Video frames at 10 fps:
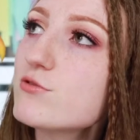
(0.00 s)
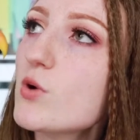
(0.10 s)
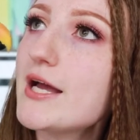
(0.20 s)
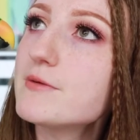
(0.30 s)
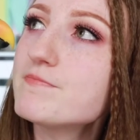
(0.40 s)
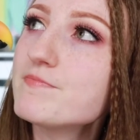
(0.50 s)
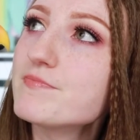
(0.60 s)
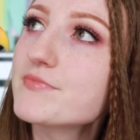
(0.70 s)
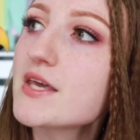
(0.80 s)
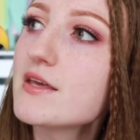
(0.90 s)
giveaway,
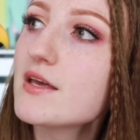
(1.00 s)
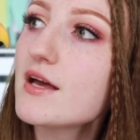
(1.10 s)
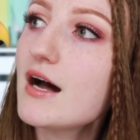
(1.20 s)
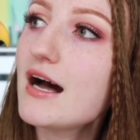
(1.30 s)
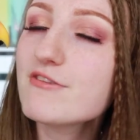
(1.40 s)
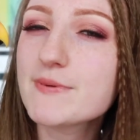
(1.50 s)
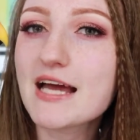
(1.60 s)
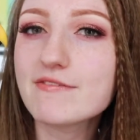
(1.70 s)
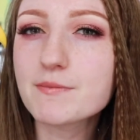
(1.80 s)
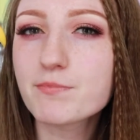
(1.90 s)
I've been
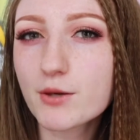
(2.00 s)
having